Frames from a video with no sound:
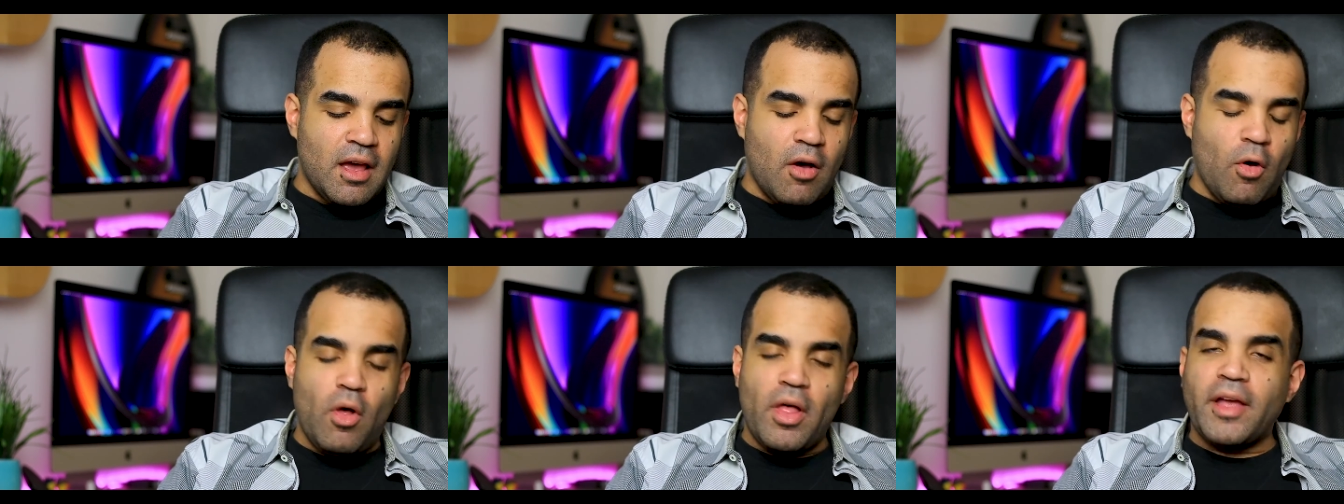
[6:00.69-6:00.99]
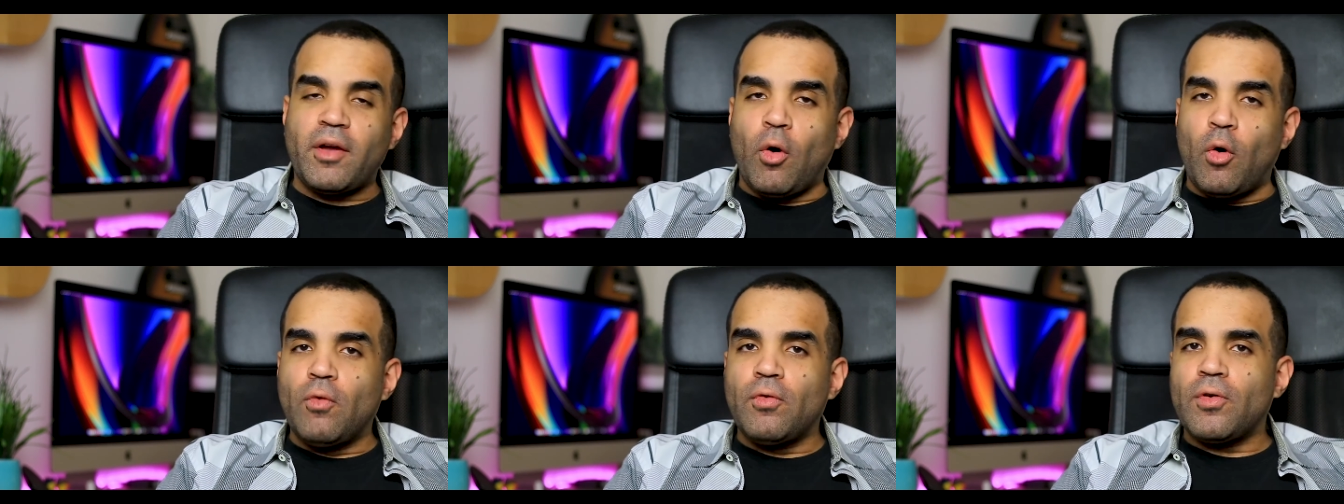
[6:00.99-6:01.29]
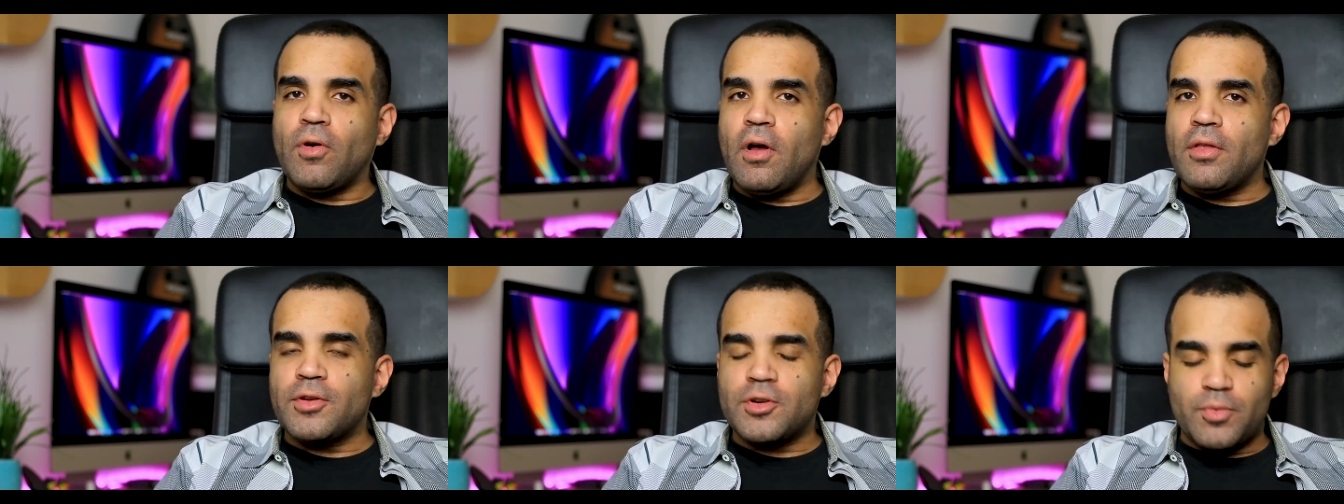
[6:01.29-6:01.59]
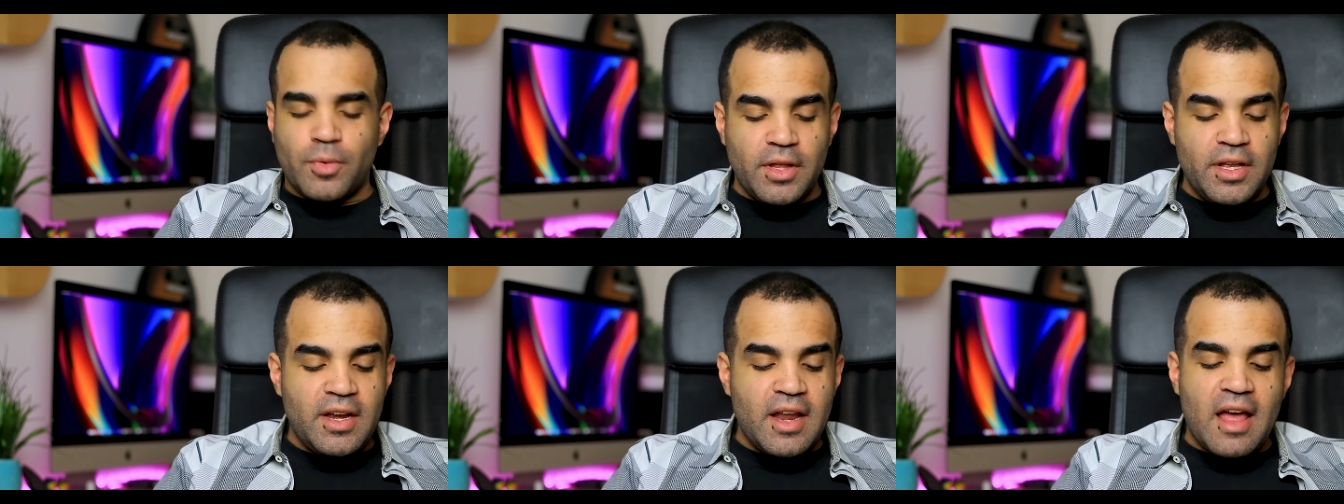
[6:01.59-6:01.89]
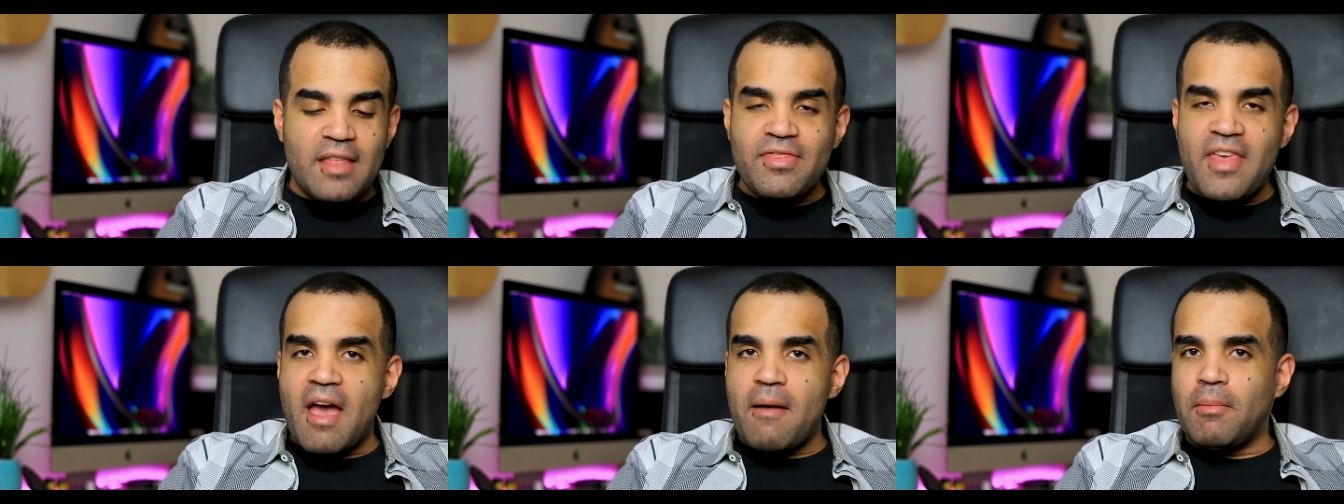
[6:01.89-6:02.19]
like, overall, there's really
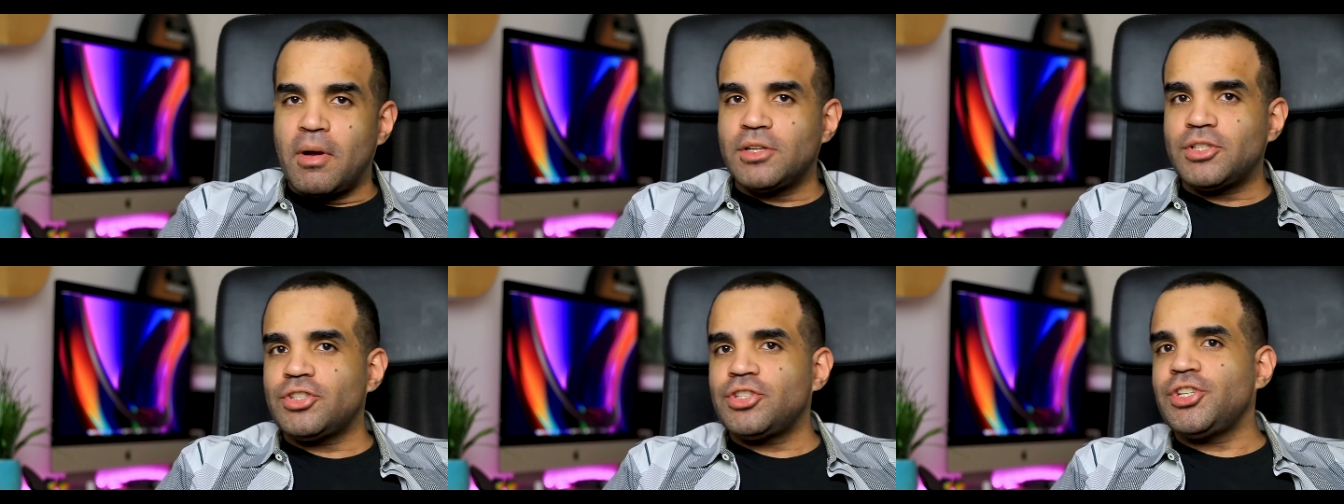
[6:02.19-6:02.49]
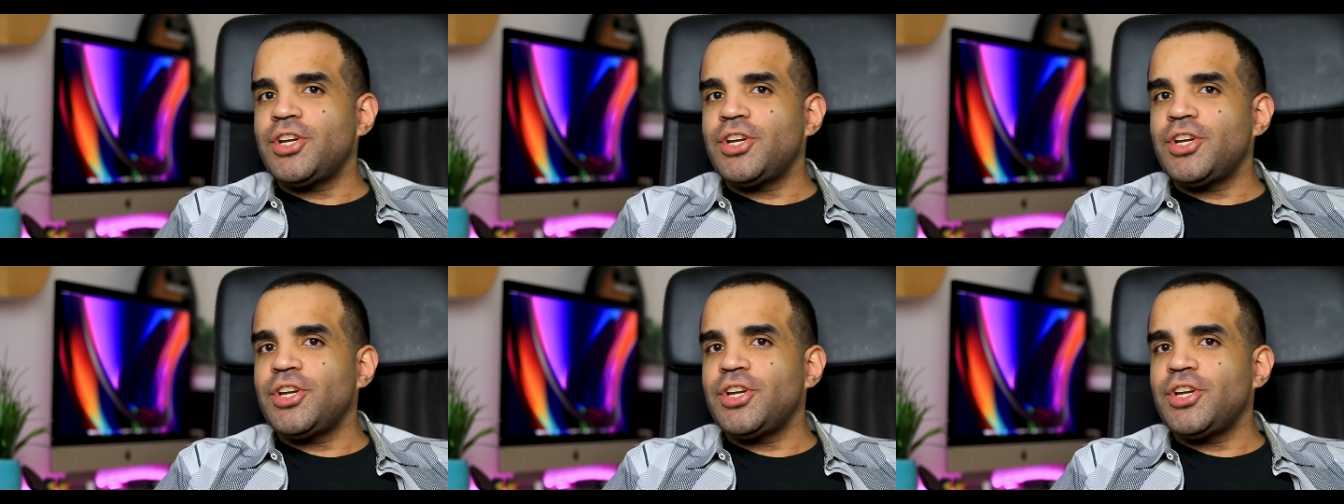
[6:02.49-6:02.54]
not that much